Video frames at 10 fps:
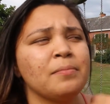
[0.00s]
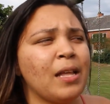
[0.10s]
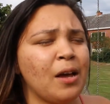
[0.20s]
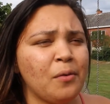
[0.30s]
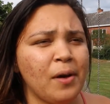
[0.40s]

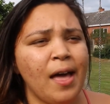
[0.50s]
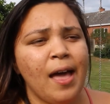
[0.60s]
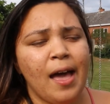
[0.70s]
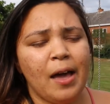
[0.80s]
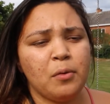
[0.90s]
Now
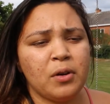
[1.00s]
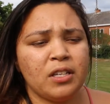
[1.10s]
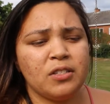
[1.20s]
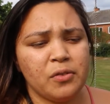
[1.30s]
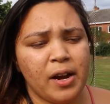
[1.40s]
I want to
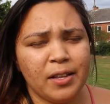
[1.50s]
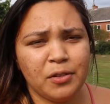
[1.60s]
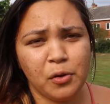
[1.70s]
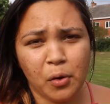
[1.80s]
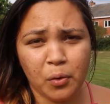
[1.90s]
try to
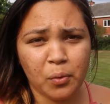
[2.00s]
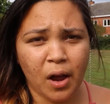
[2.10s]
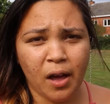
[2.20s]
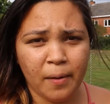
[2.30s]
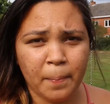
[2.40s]
go
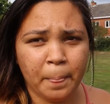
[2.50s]
raw,